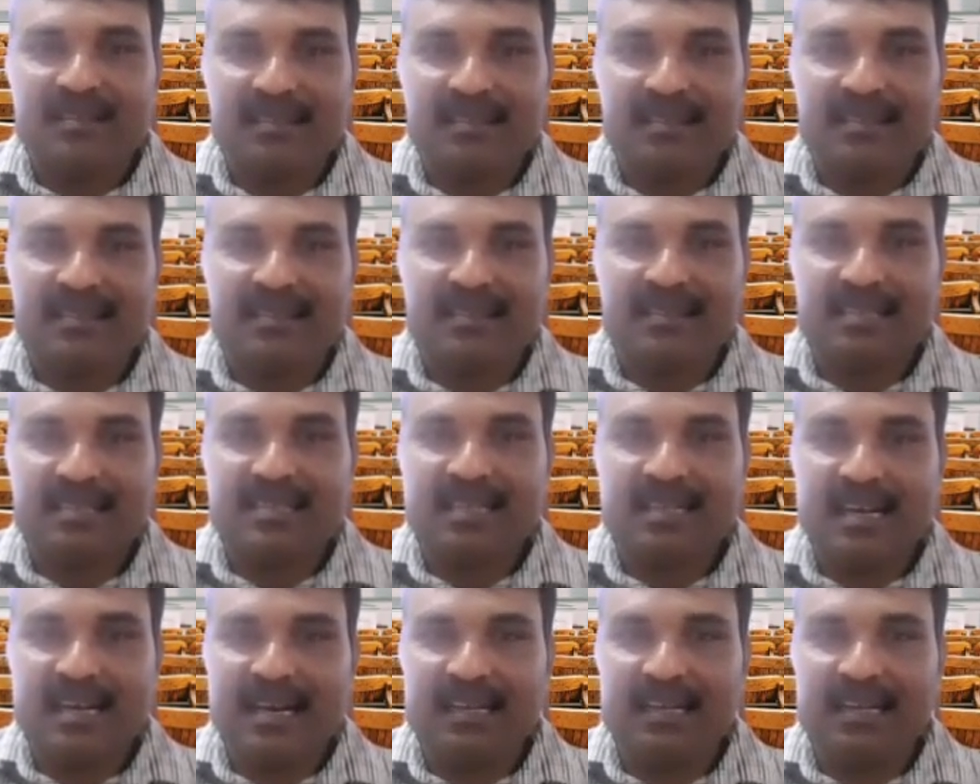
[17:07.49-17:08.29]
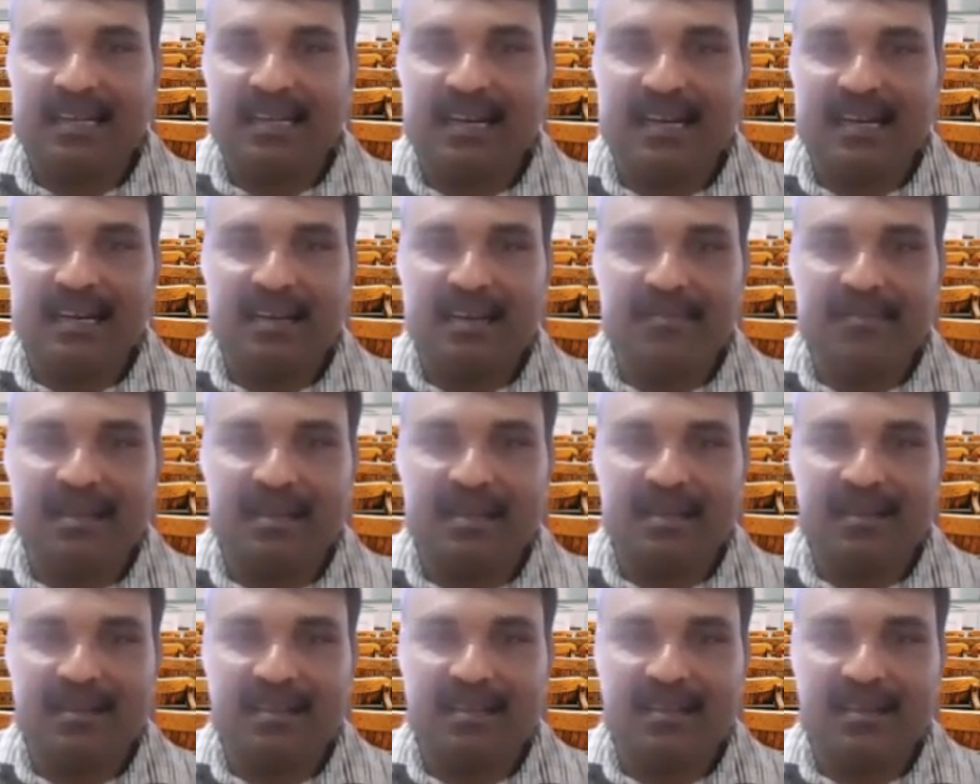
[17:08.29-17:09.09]
This is a standard
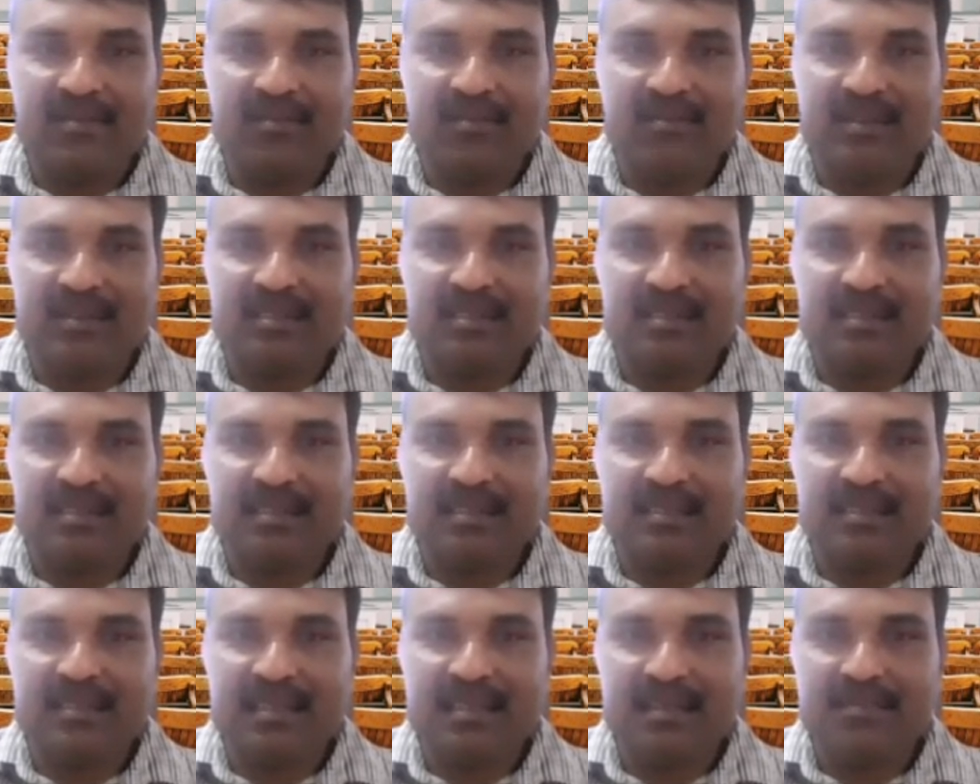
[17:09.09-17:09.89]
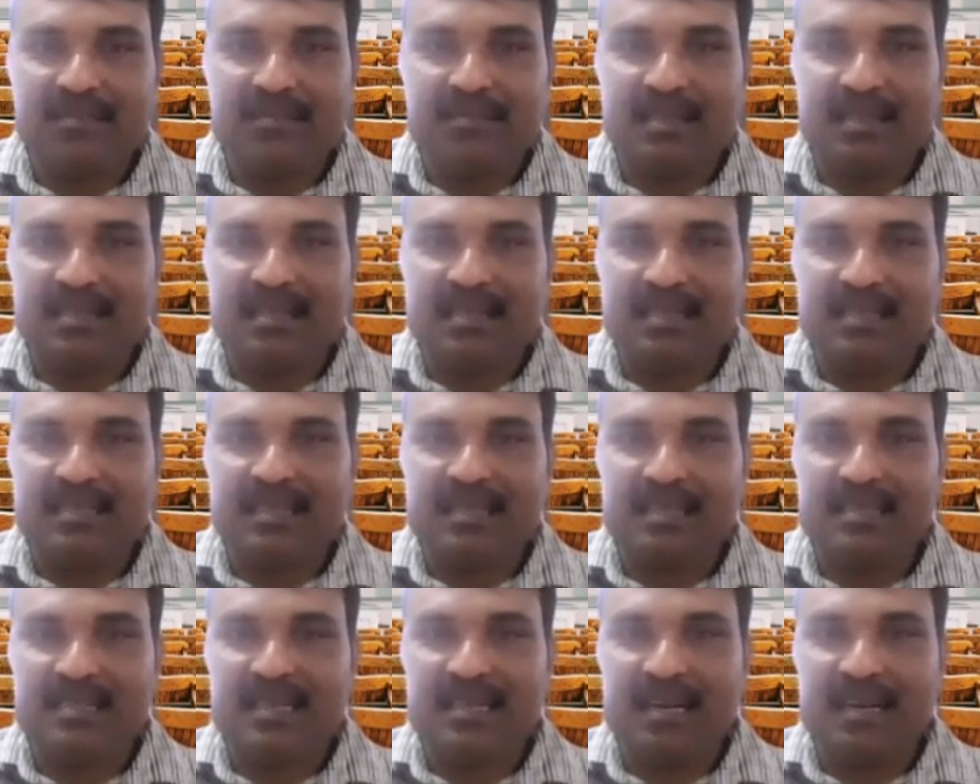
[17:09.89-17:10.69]
limit. This limit is
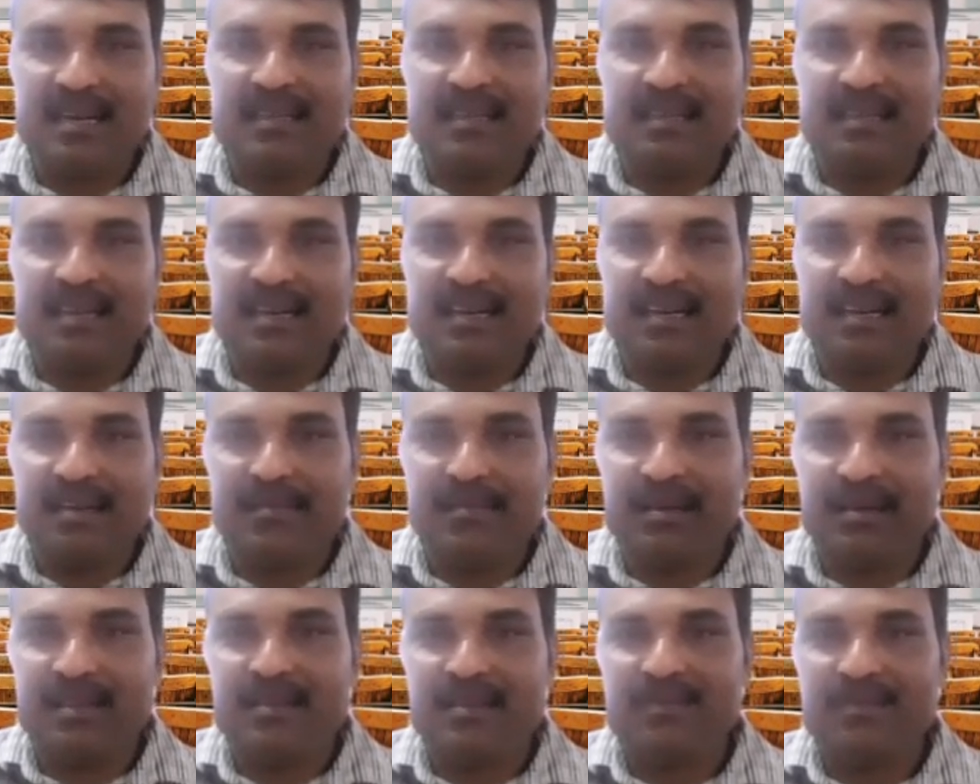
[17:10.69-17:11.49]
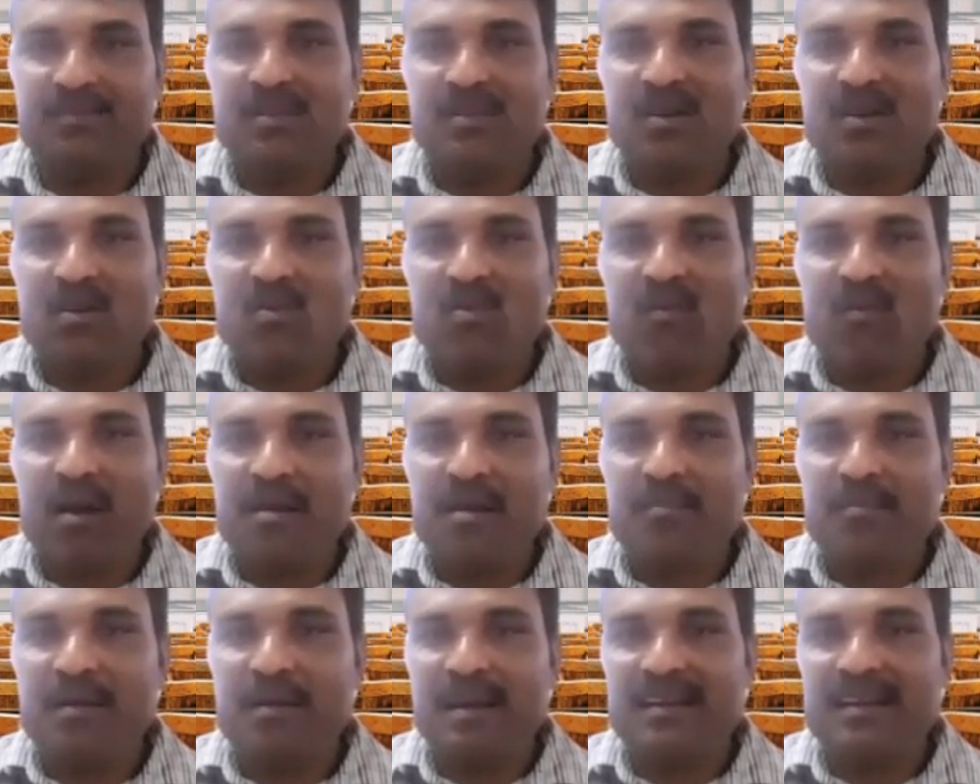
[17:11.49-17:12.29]
a standard limit.
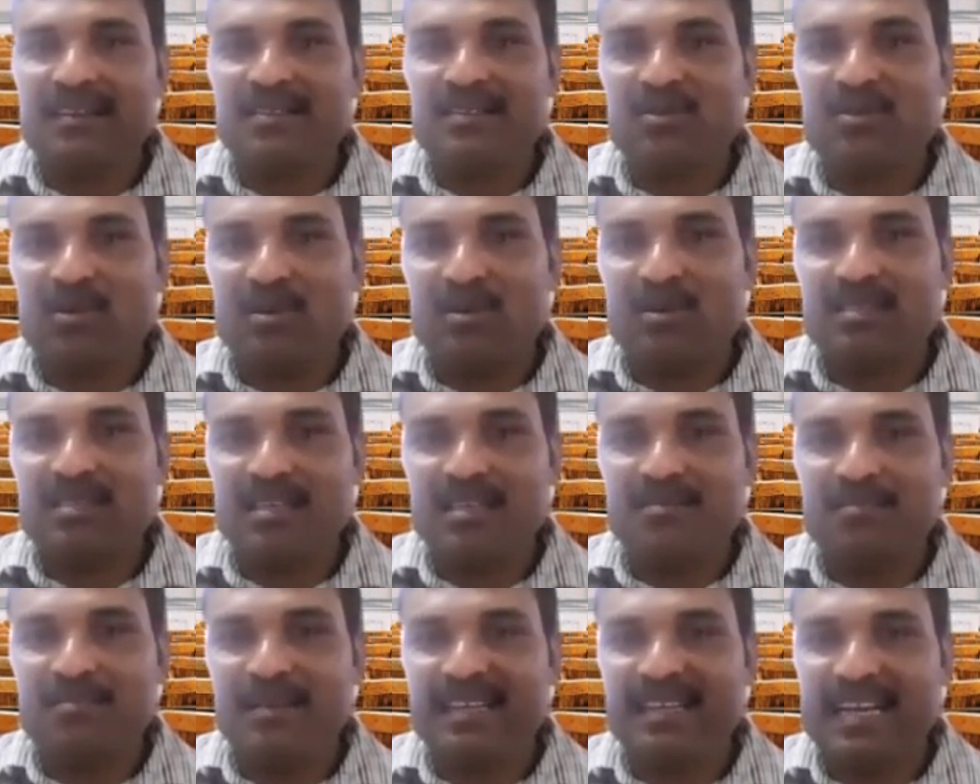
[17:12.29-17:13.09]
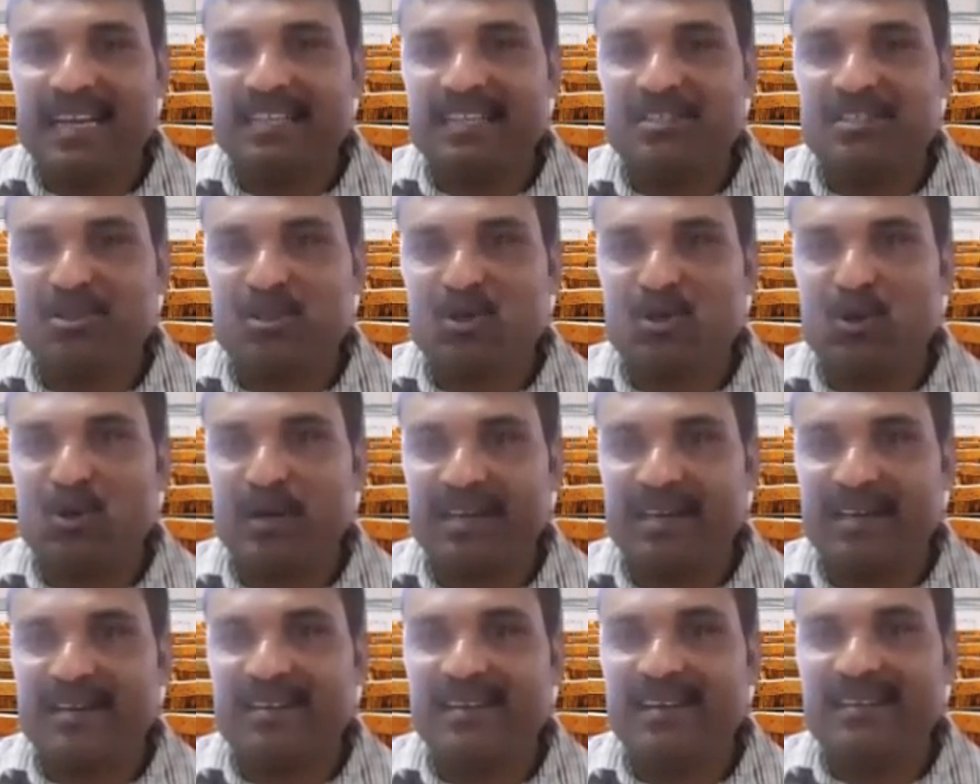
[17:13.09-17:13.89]
1 minus cos h by h
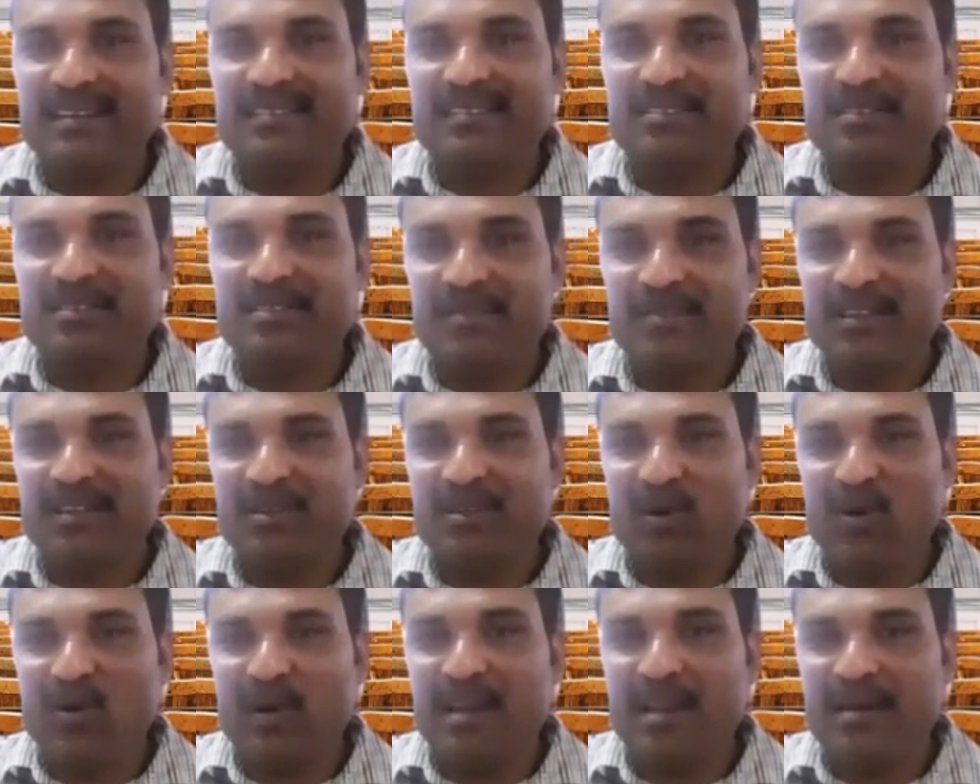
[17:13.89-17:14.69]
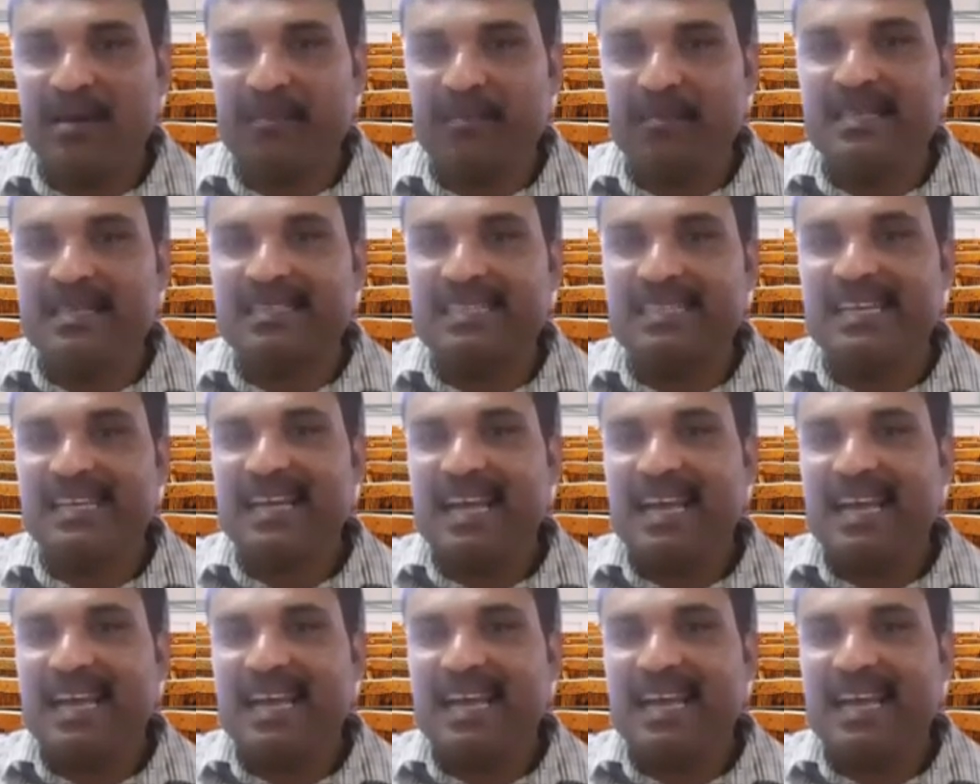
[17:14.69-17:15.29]
square, right? We know limit